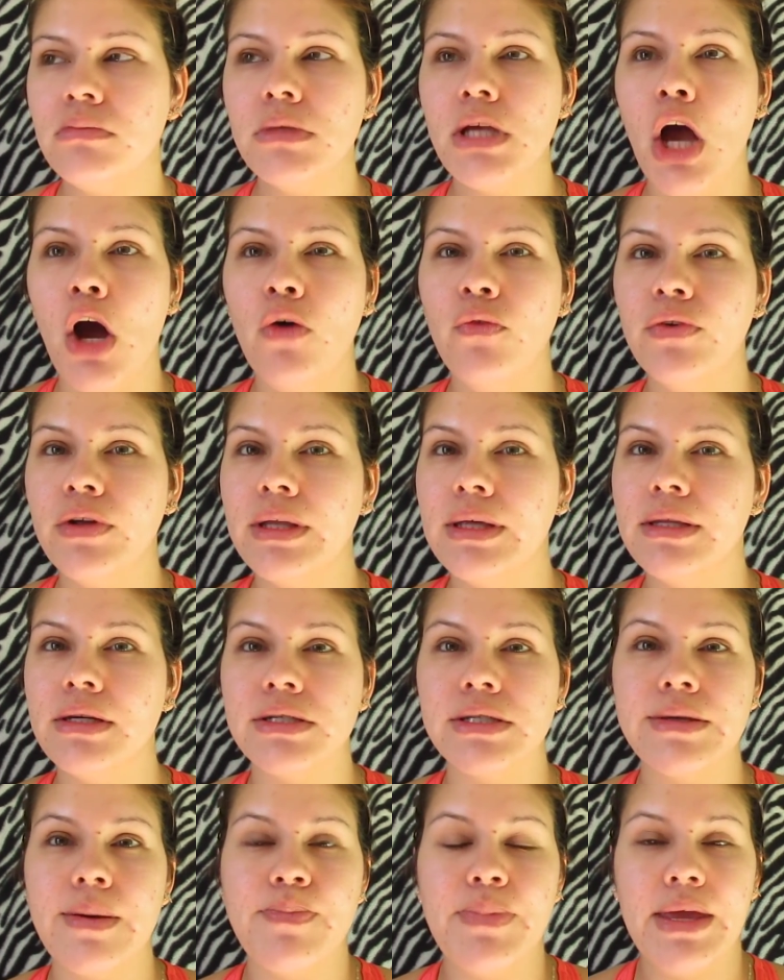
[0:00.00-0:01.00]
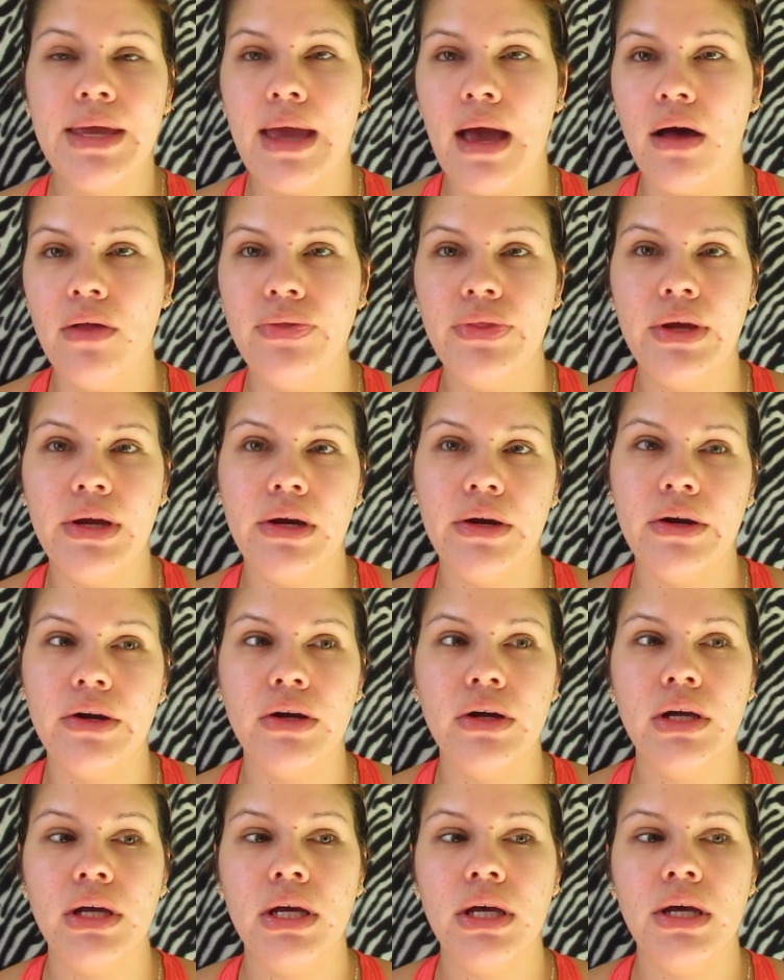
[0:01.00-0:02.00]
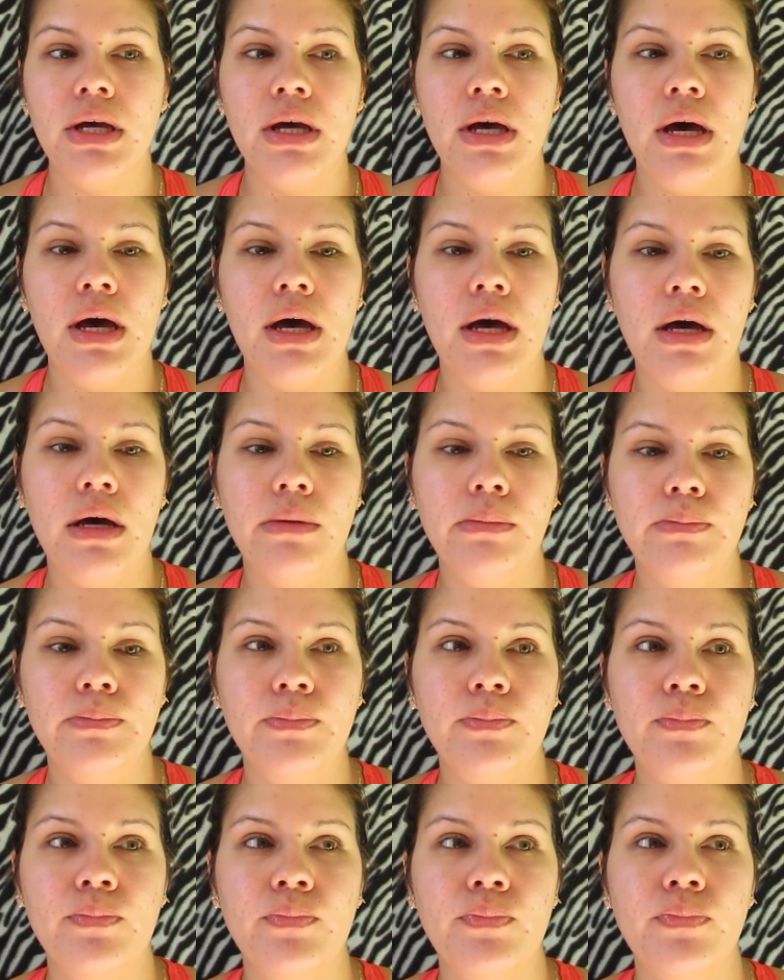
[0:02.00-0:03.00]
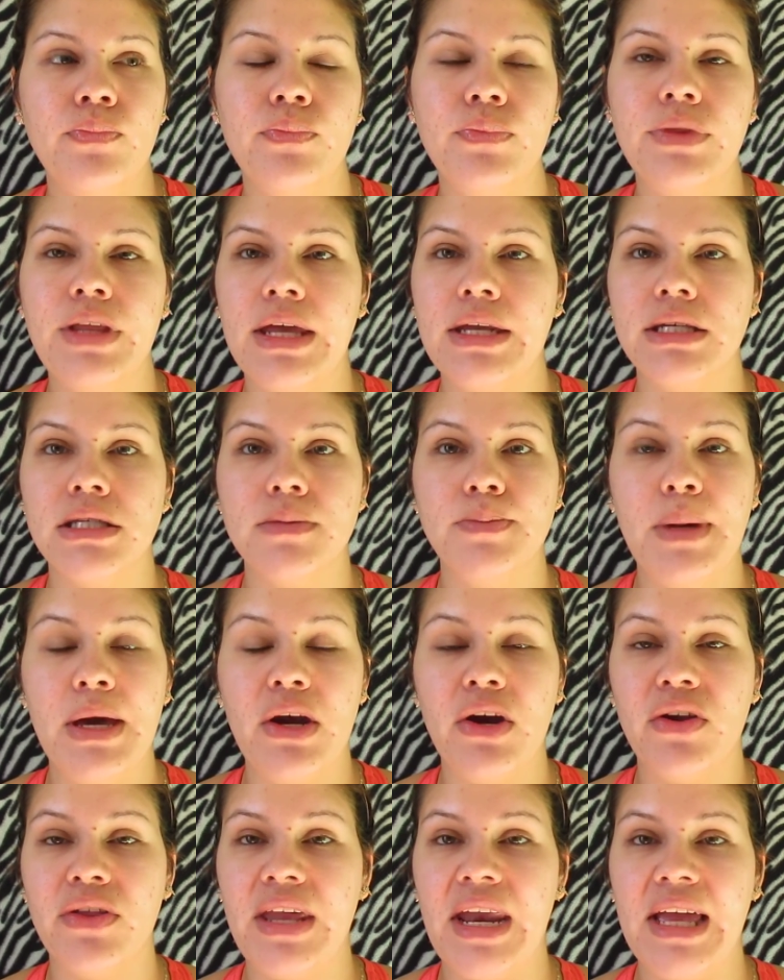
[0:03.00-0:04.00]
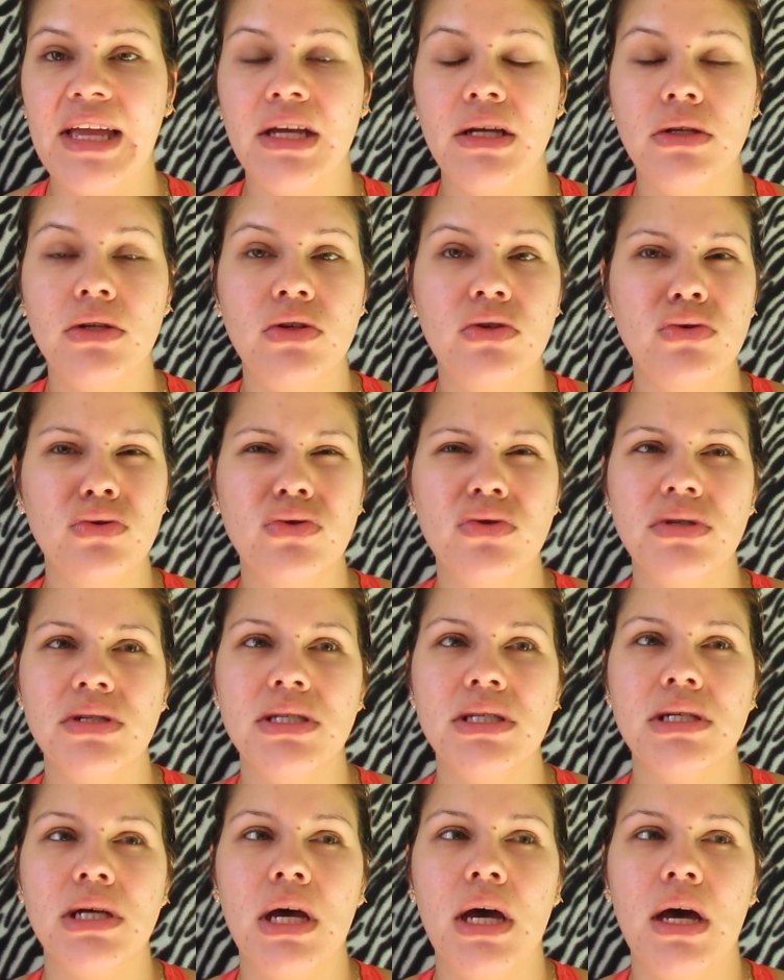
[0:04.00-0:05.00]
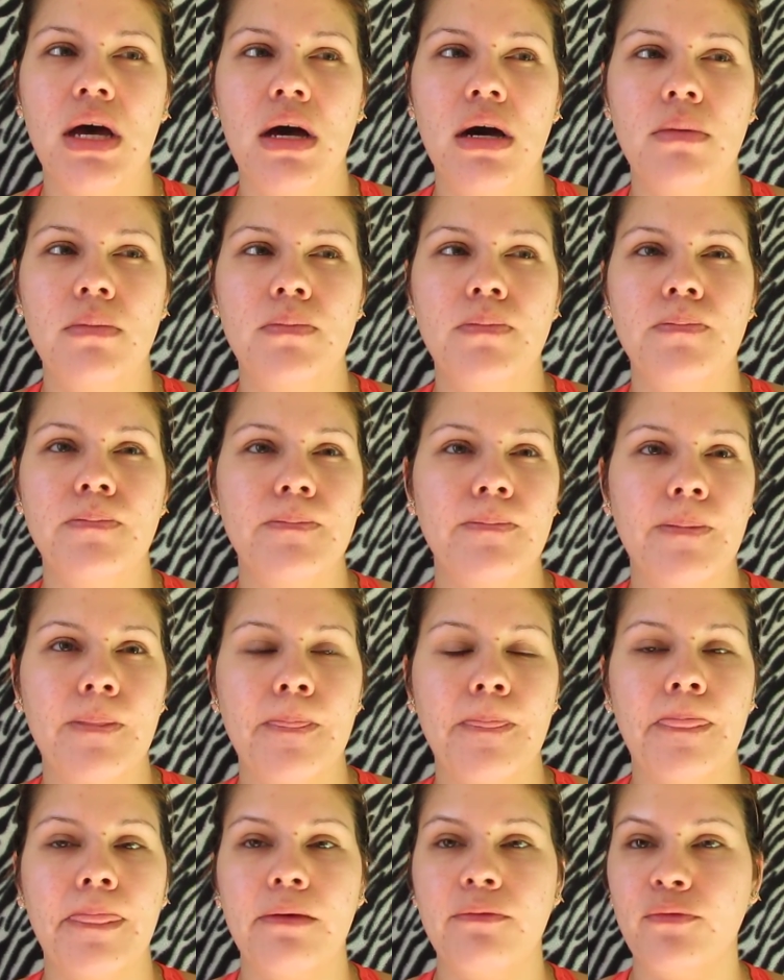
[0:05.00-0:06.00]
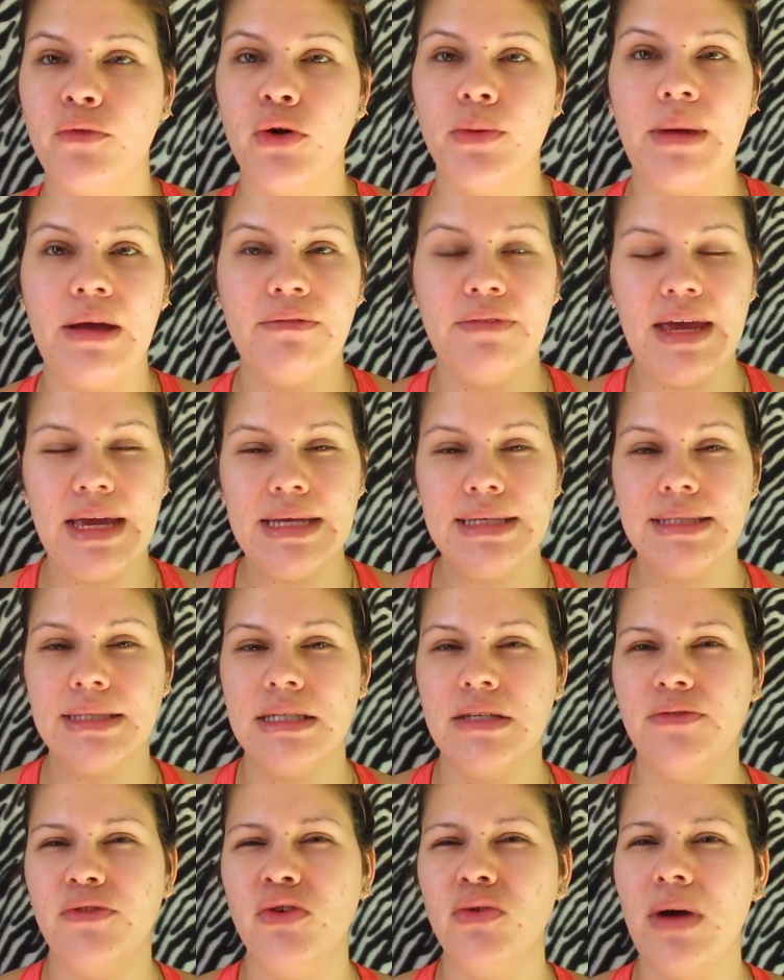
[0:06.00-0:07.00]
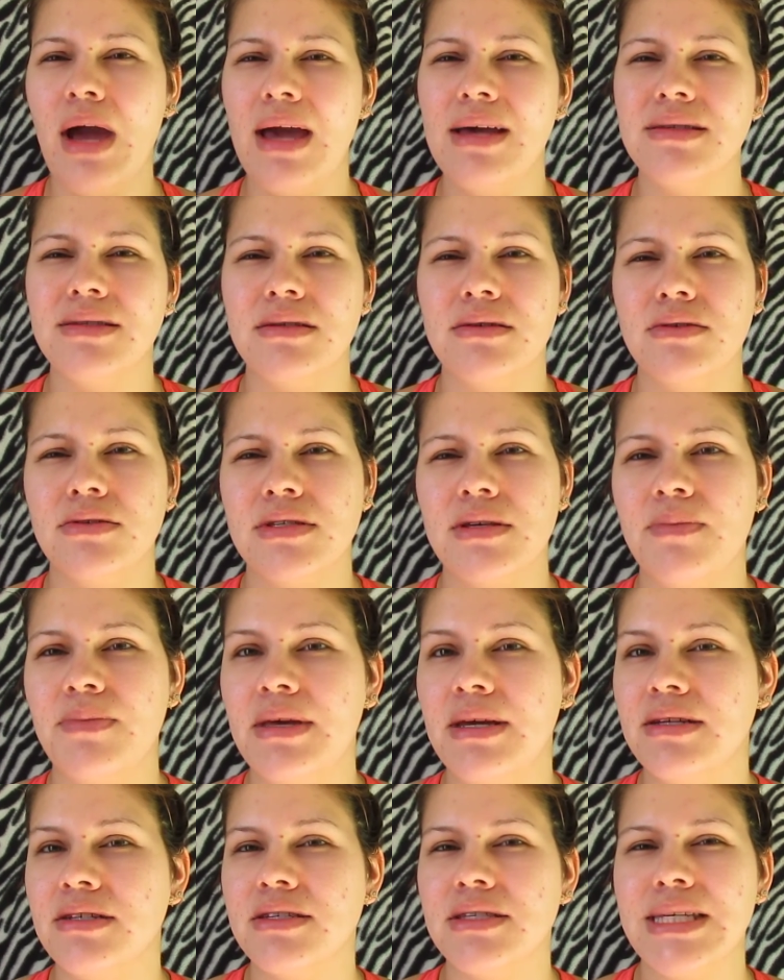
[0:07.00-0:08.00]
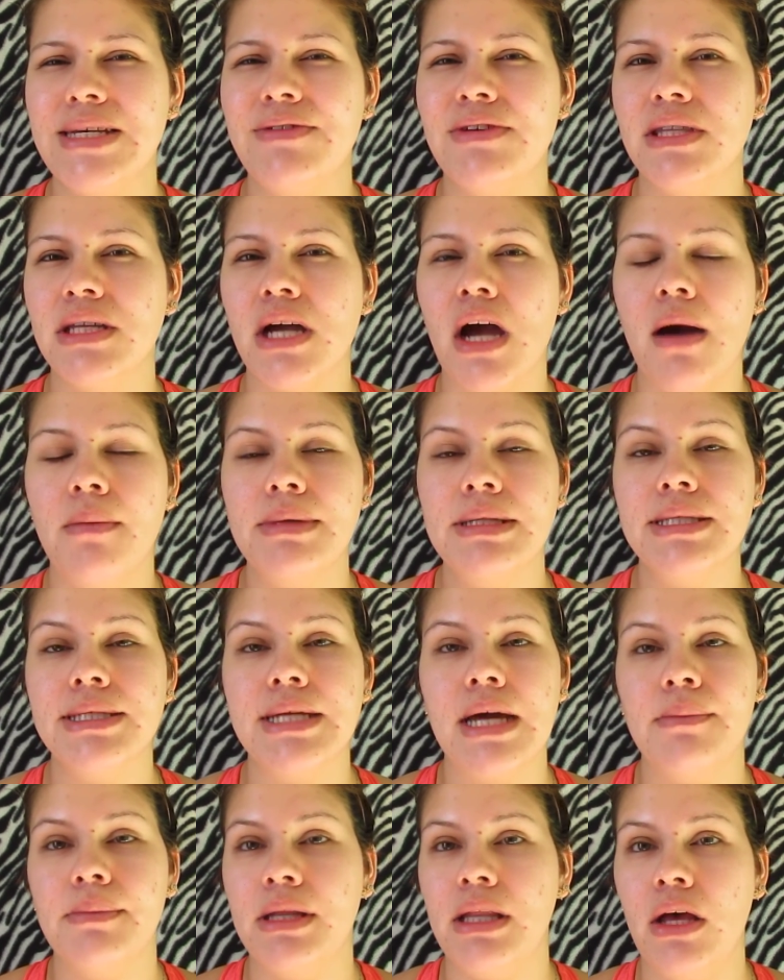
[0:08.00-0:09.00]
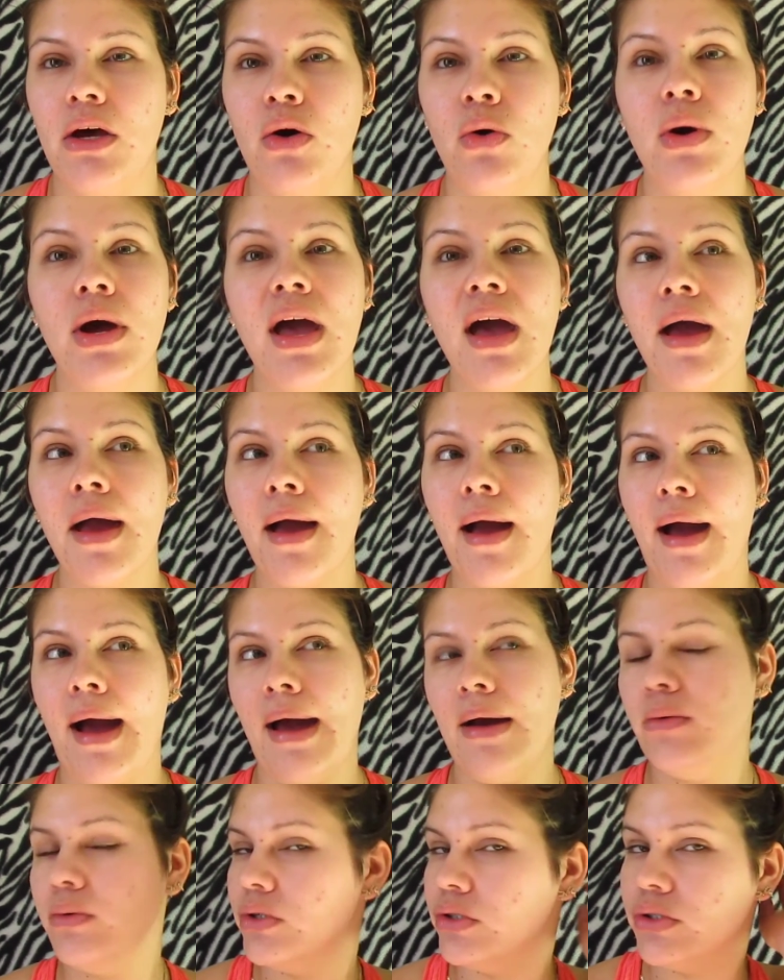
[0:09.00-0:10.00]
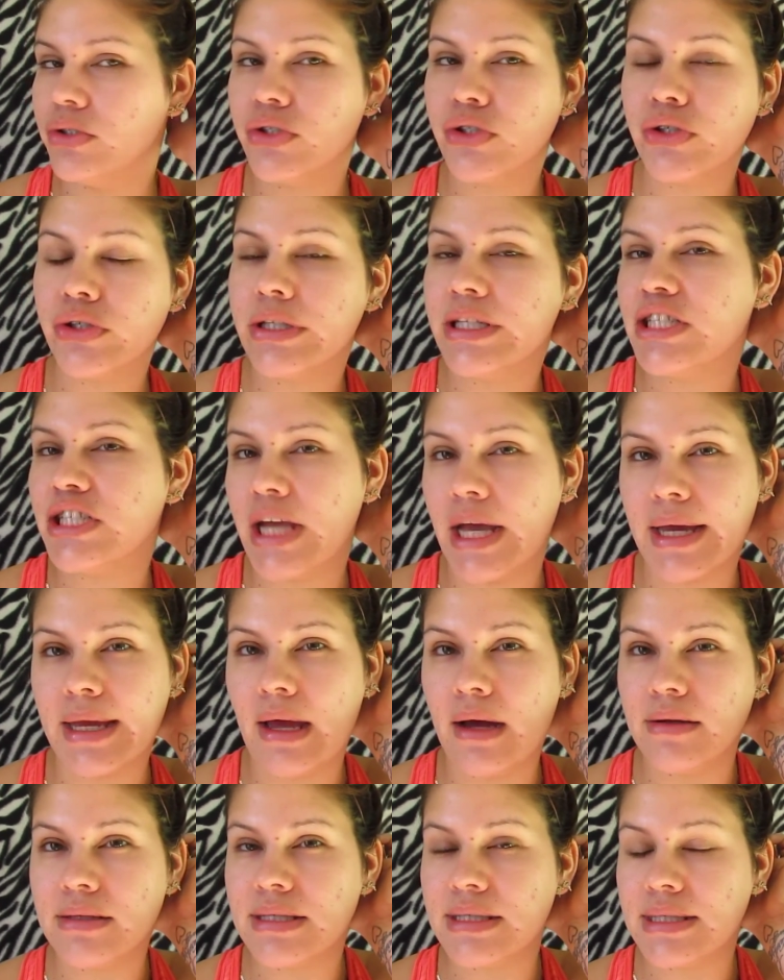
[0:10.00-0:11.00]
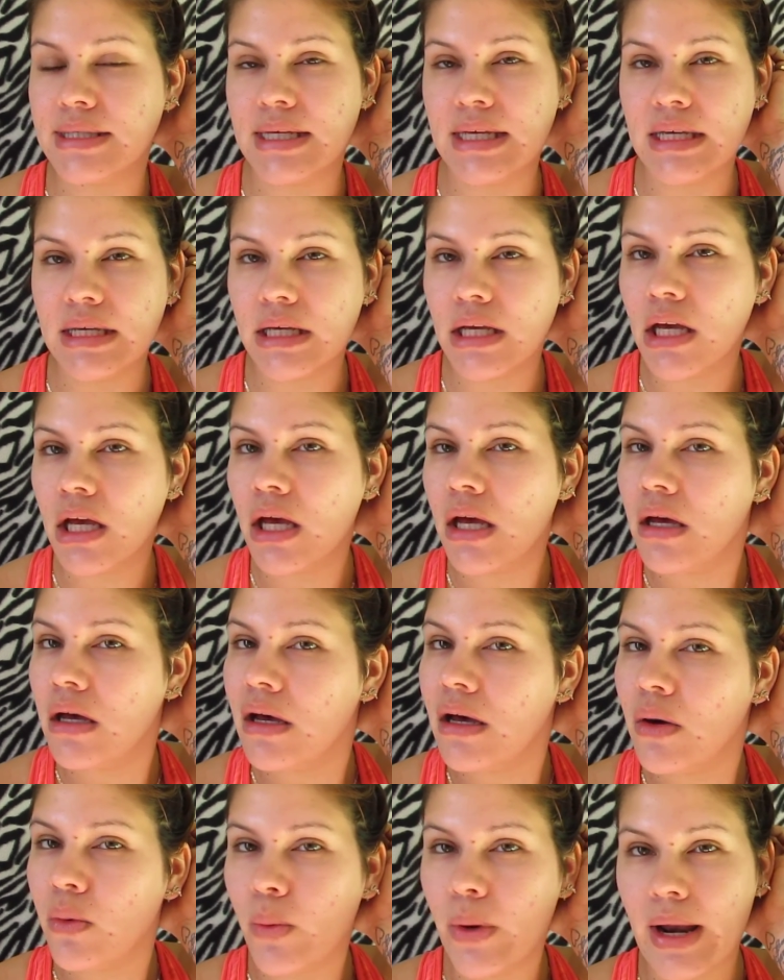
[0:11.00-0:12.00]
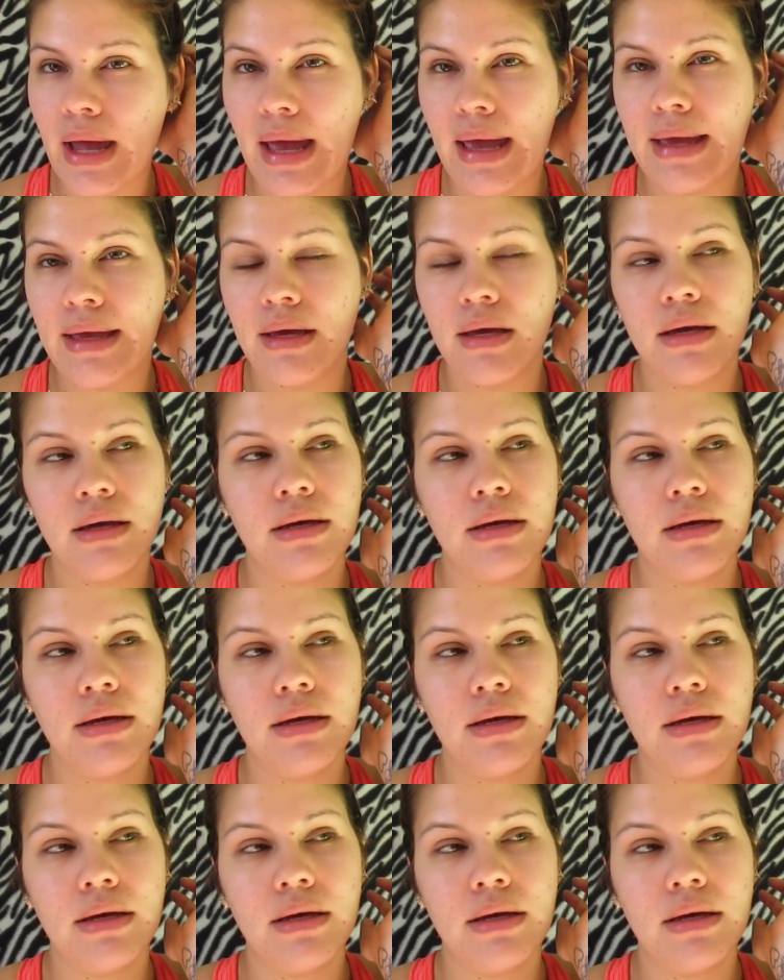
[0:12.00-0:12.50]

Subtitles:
Hopefully there's something out there that is better that I can use for my face. And if you guys know something, just leave it in the comments down below. I will surely check it out and see what I